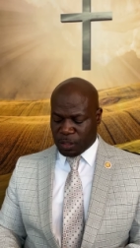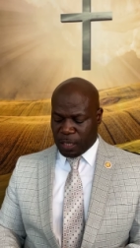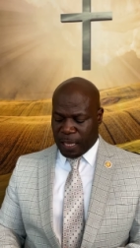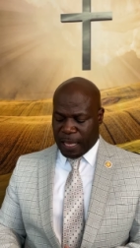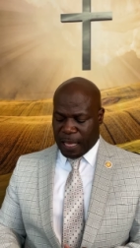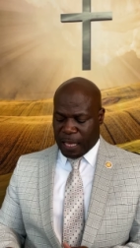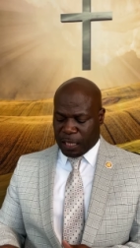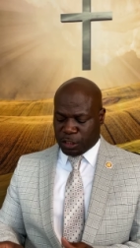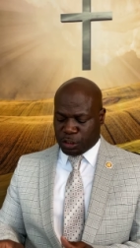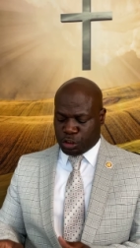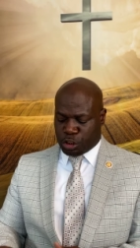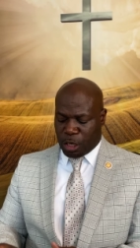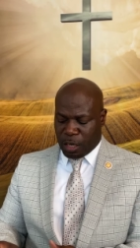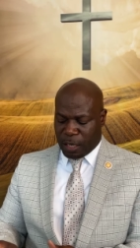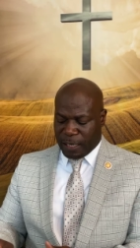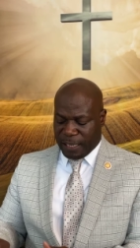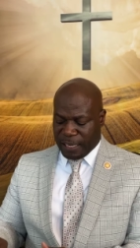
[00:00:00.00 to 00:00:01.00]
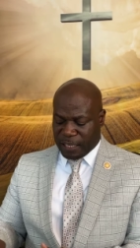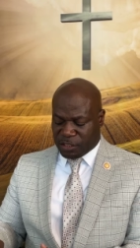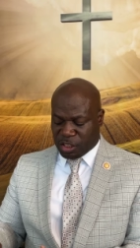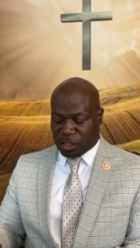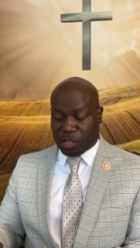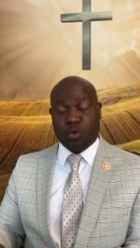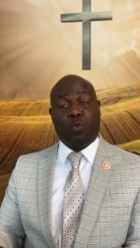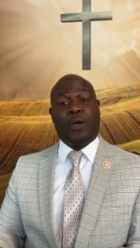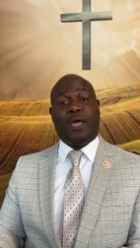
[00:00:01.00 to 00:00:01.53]
uh, journey into
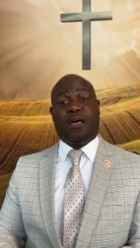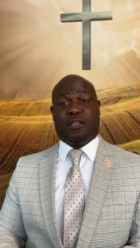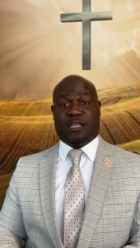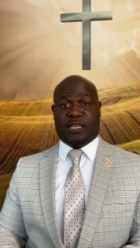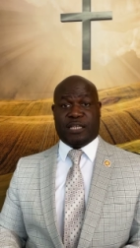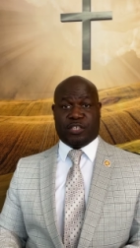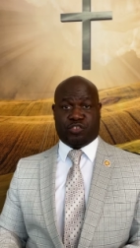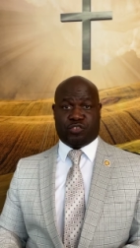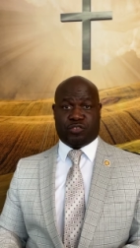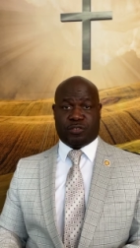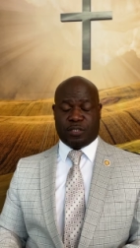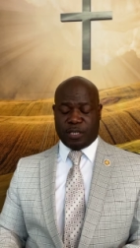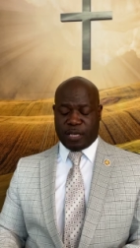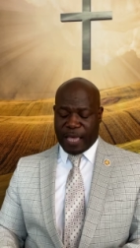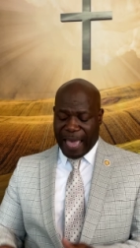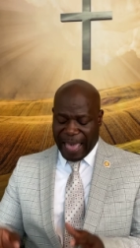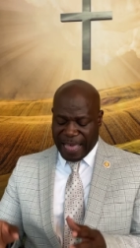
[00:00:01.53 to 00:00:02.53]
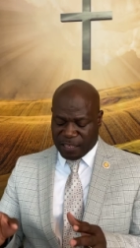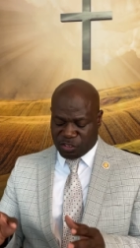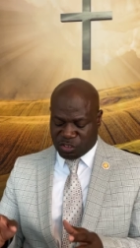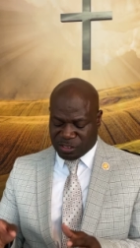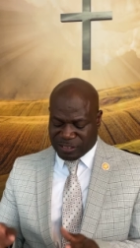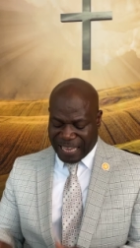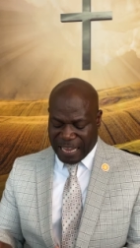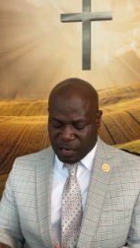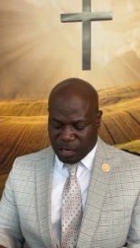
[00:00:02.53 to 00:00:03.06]
the wilderness and
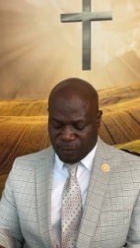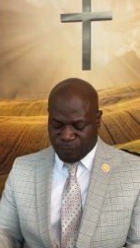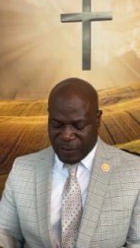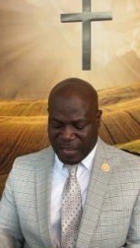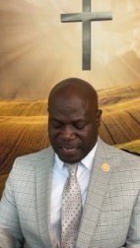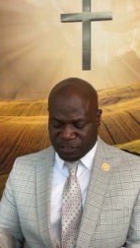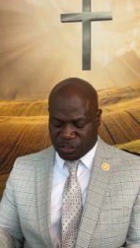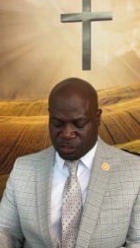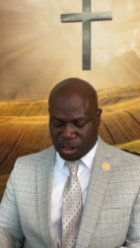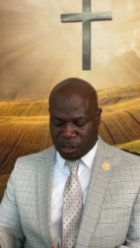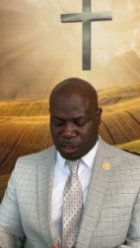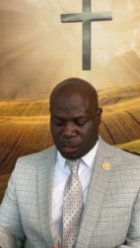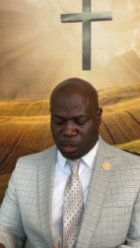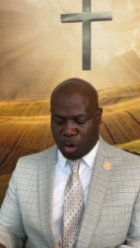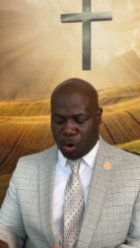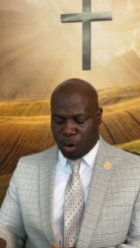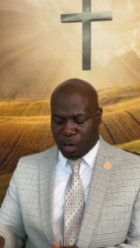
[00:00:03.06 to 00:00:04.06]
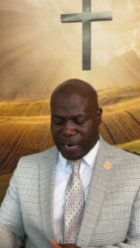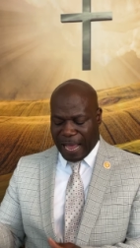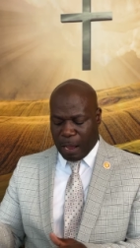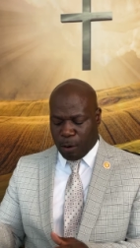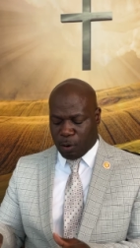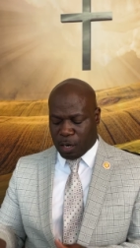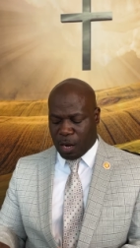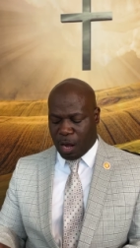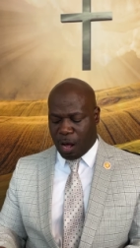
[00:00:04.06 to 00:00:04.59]
sacrifice to the Lord
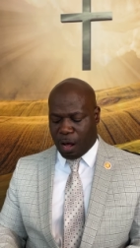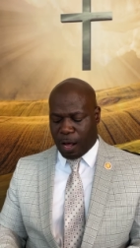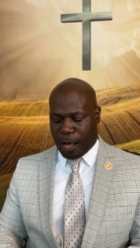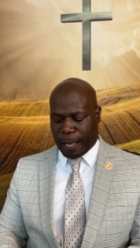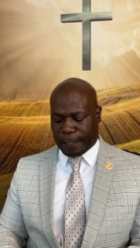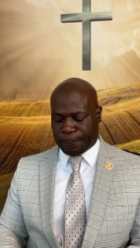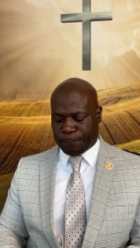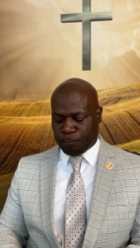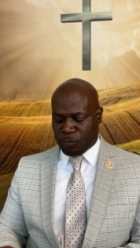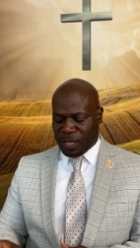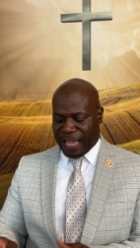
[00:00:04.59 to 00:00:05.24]
our God